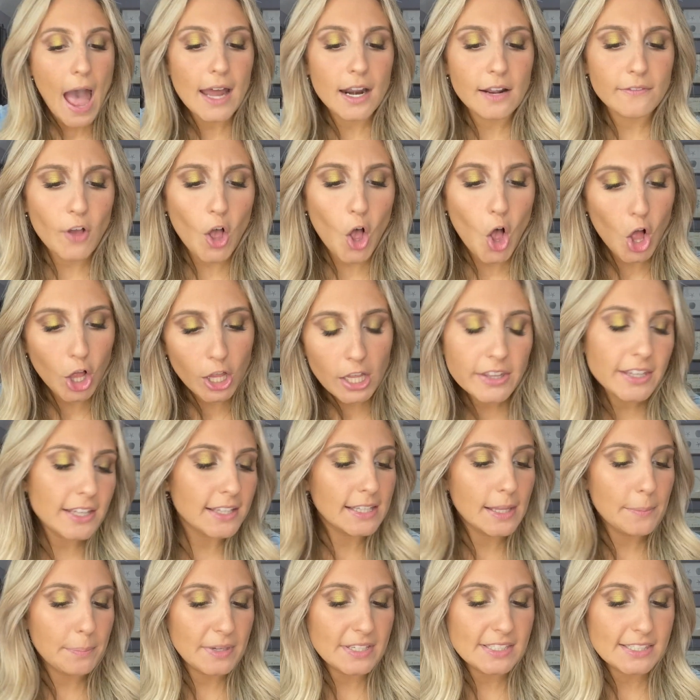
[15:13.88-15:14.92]
of all the
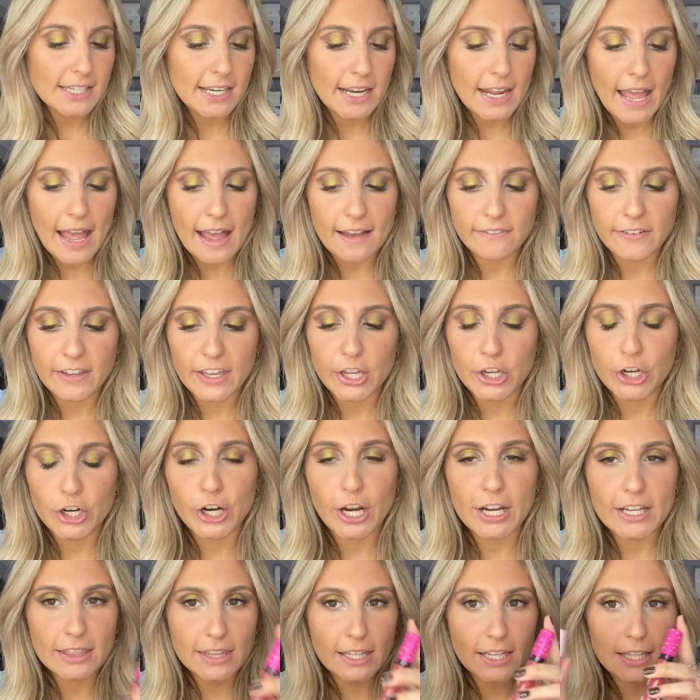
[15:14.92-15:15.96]
lippies that I have here,
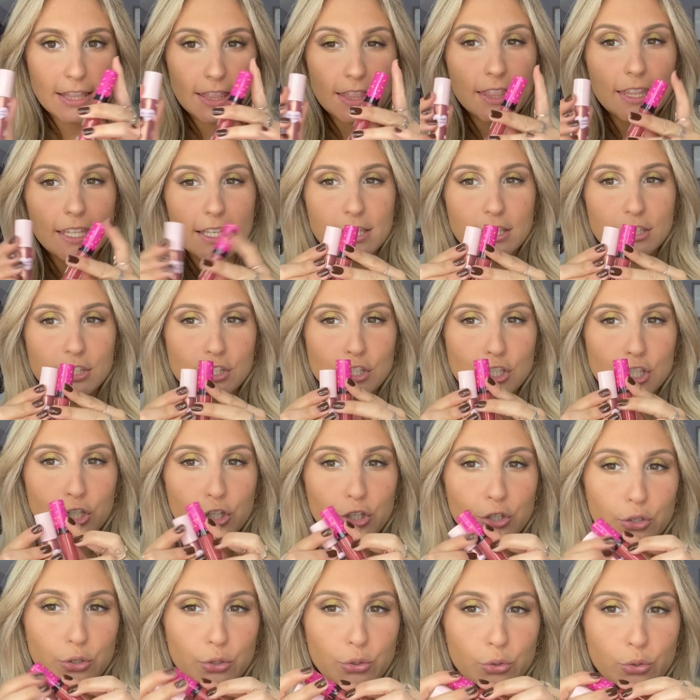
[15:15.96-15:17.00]
I think these
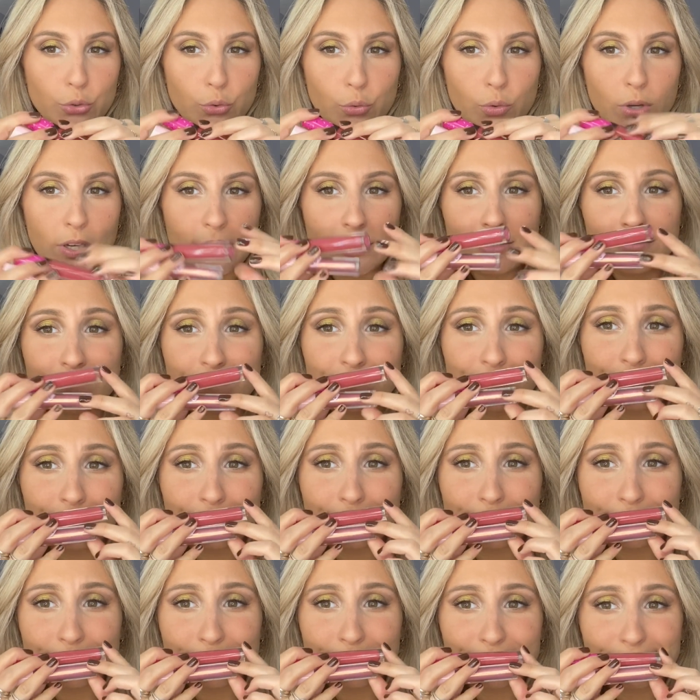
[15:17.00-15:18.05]
two
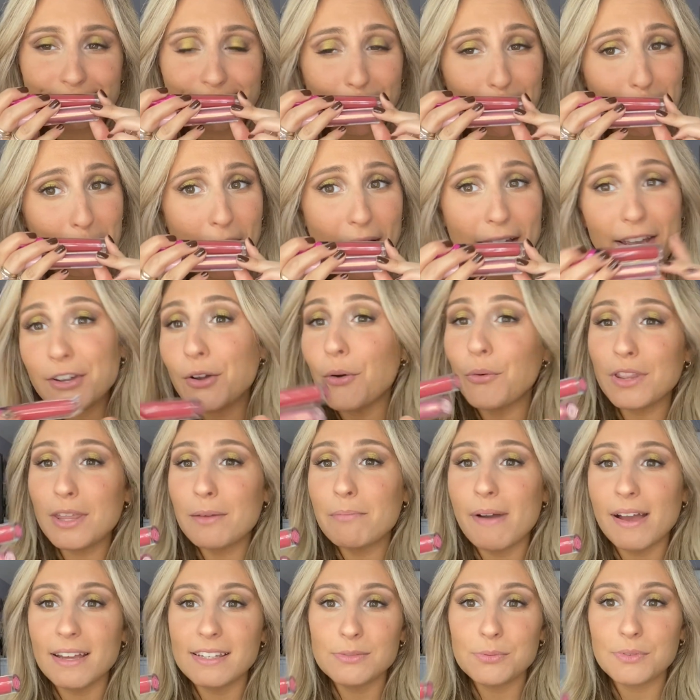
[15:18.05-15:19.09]
might go the
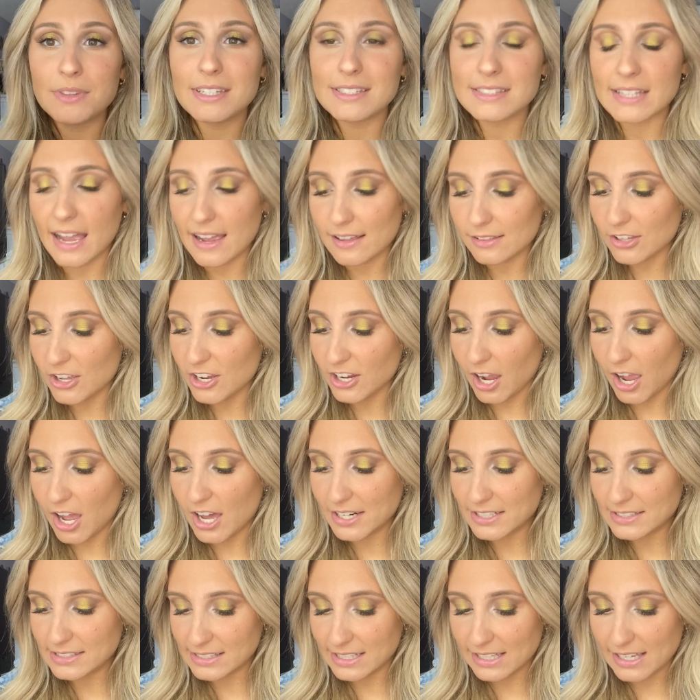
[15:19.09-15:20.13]
best with this eye look.
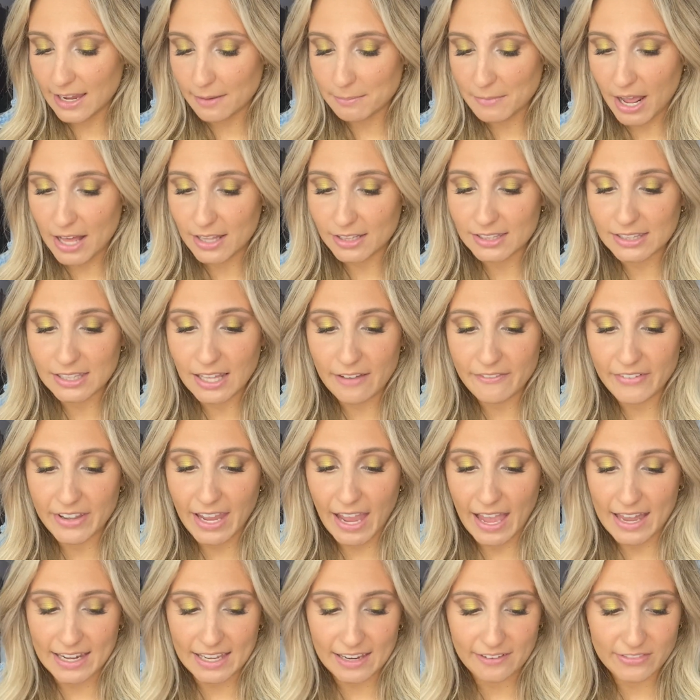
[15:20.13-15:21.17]
Honestly, I'm not loving
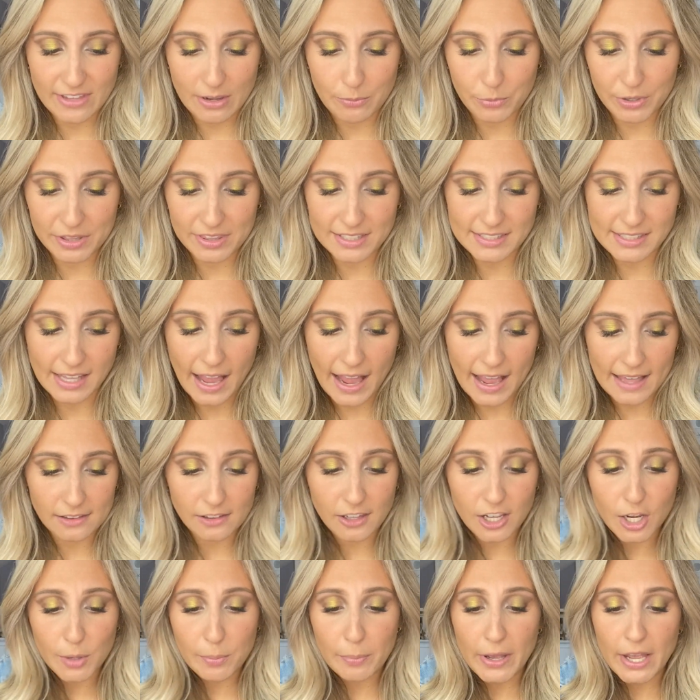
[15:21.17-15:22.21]
any of them with this eye
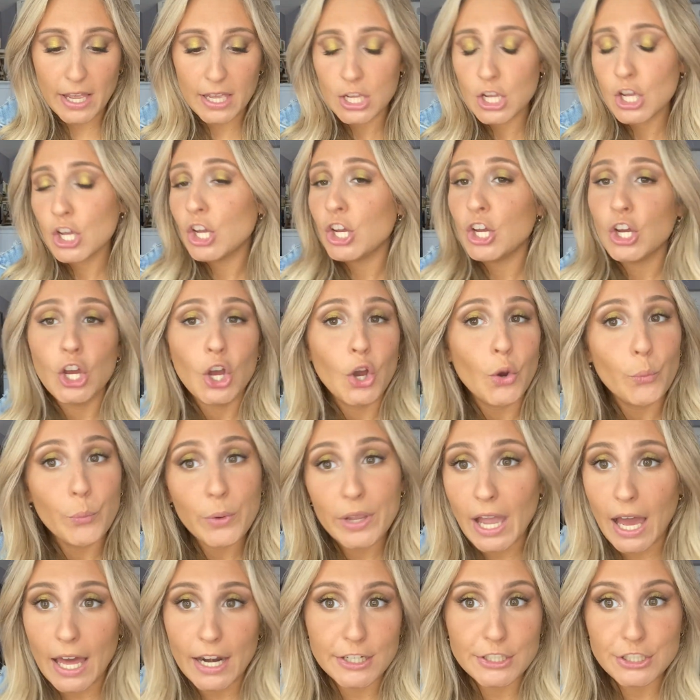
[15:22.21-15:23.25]
look, but we
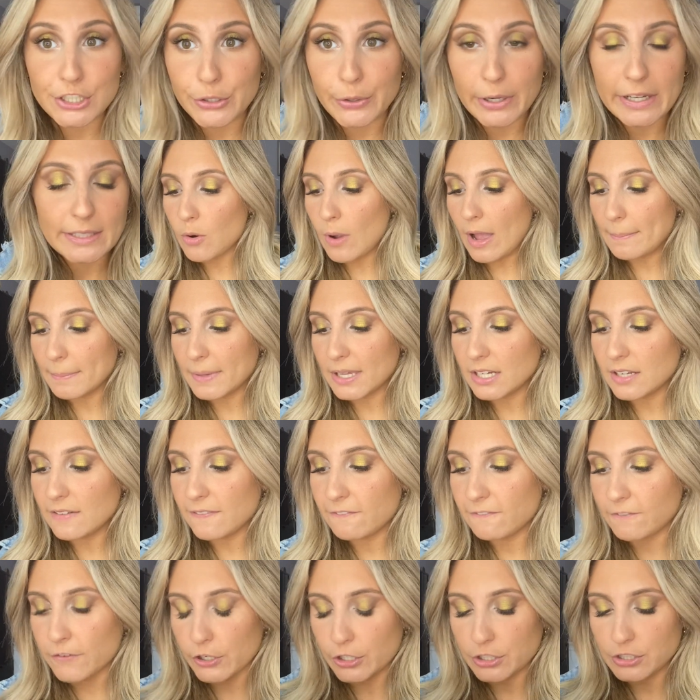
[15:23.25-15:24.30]
gotta do it. I'm gonna
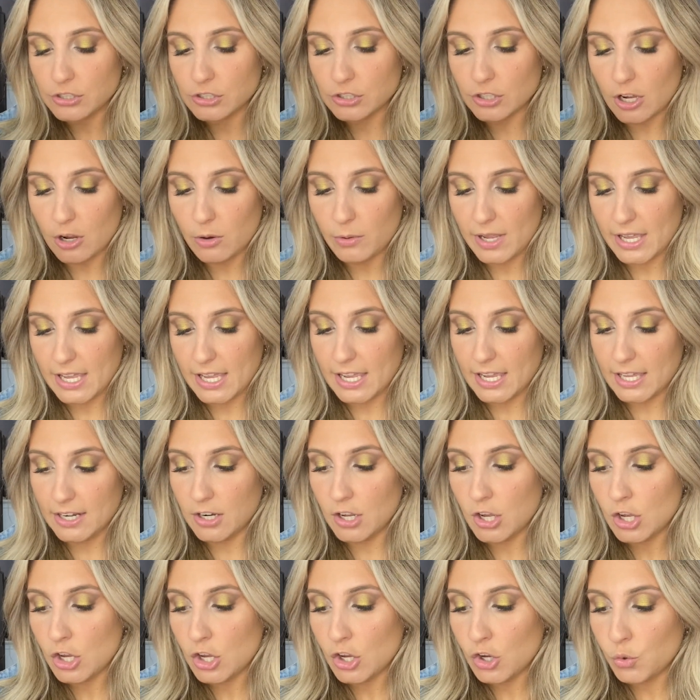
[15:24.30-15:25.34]
first go in
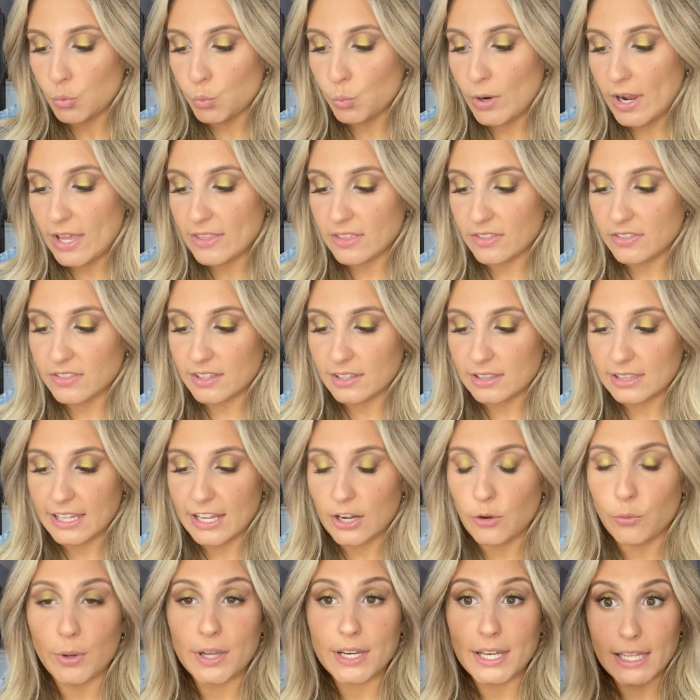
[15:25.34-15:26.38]
with the
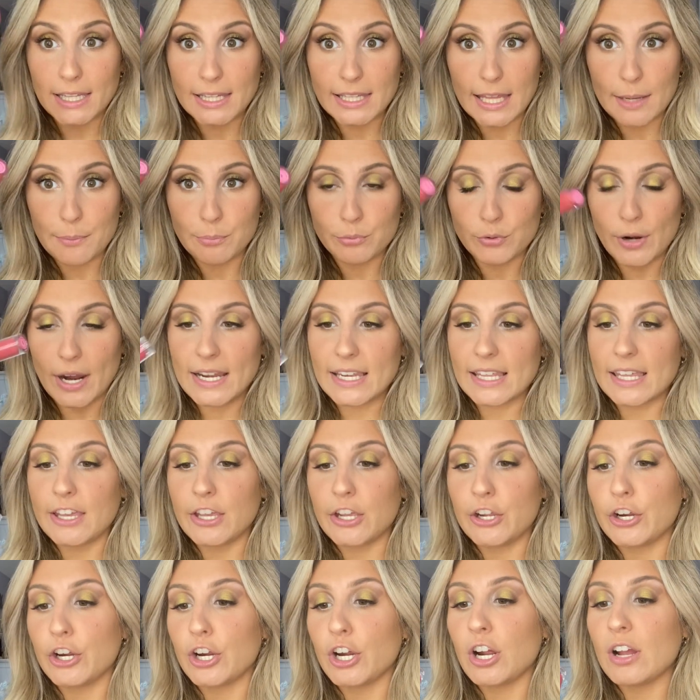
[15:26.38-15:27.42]
liquid lip right
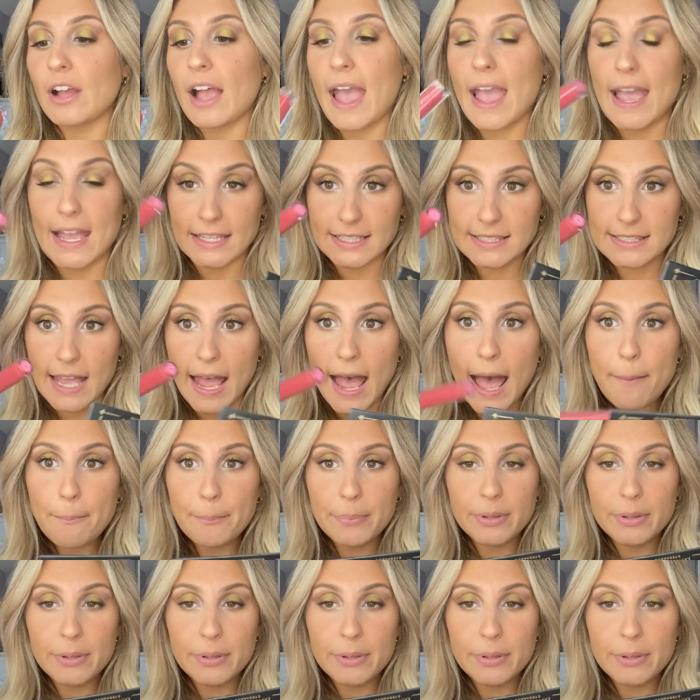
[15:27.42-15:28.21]
here, ASAP,